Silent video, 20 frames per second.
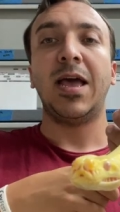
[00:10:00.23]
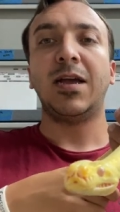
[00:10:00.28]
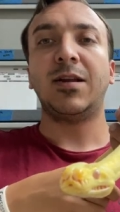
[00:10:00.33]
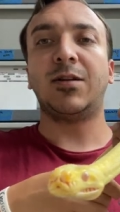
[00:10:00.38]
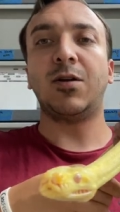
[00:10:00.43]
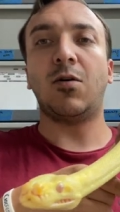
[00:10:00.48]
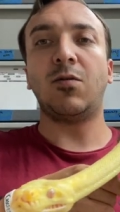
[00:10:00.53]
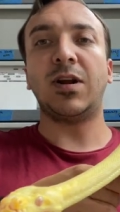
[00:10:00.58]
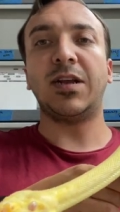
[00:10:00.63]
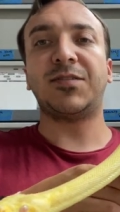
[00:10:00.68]

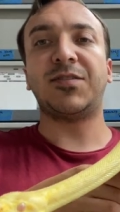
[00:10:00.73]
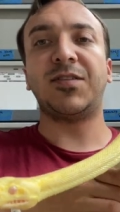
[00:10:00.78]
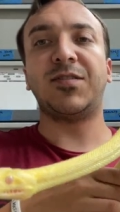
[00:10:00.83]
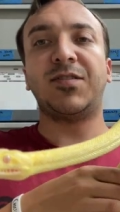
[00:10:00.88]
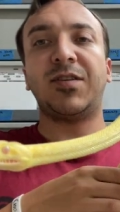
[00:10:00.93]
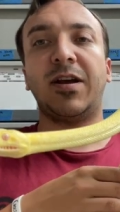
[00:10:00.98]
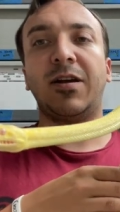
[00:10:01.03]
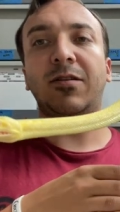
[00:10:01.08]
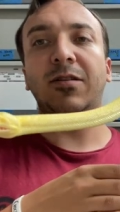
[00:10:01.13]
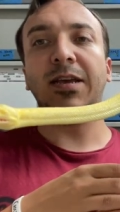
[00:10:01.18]
don't
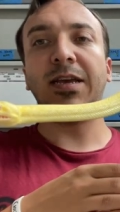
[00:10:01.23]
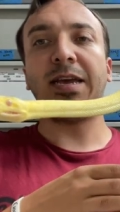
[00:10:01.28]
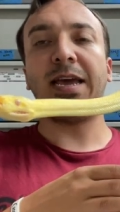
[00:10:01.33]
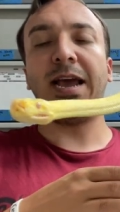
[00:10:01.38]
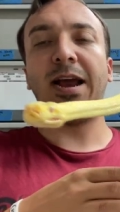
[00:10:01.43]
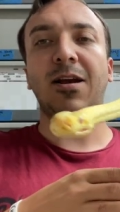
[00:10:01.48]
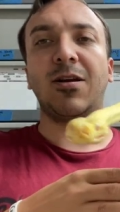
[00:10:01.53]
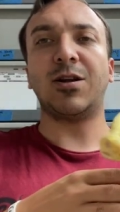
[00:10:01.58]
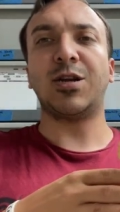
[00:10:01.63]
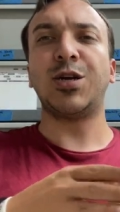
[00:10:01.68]
necessarily
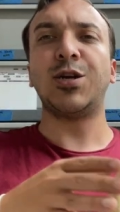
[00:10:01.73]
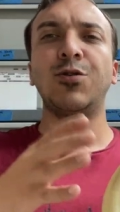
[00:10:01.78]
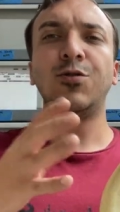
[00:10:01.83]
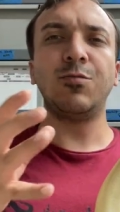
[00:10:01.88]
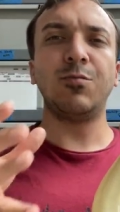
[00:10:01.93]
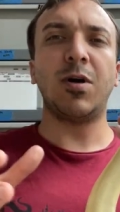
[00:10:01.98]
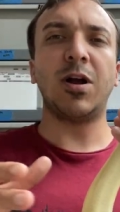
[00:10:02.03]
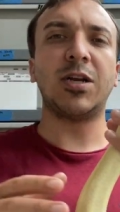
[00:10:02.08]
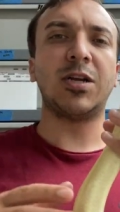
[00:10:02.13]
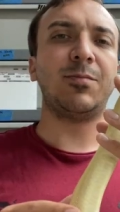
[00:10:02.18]
care too
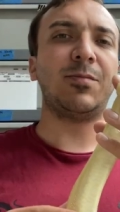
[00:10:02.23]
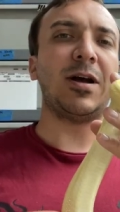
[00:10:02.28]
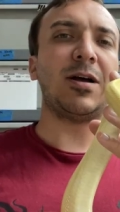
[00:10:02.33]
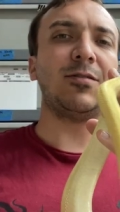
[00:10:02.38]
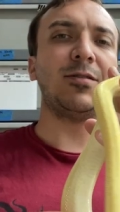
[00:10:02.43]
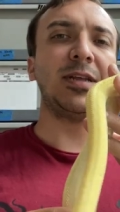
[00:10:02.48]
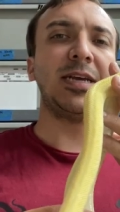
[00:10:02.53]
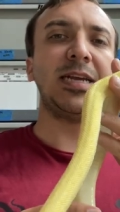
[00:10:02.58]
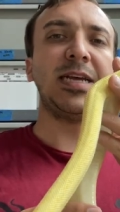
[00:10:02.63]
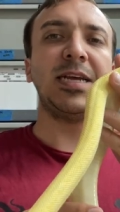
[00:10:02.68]
much
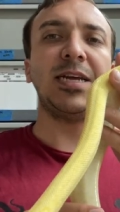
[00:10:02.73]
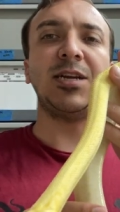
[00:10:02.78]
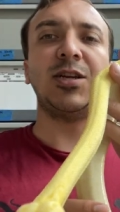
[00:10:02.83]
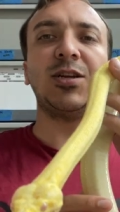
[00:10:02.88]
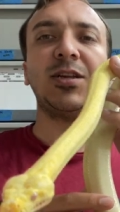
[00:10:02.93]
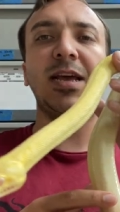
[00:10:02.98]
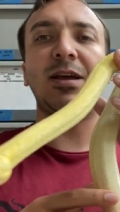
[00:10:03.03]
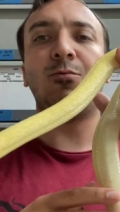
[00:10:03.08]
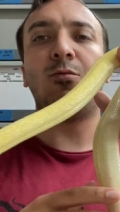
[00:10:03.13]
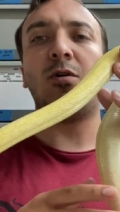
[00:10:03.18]
about lineage.
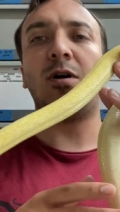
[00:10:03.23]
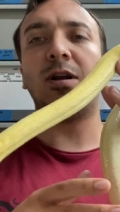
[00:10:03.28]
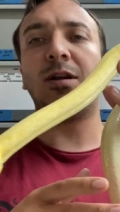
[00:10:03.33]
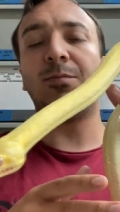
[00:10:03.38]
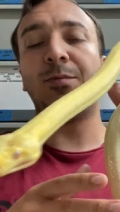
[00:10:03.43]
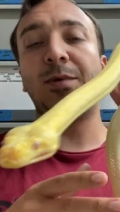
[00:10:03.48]
They want to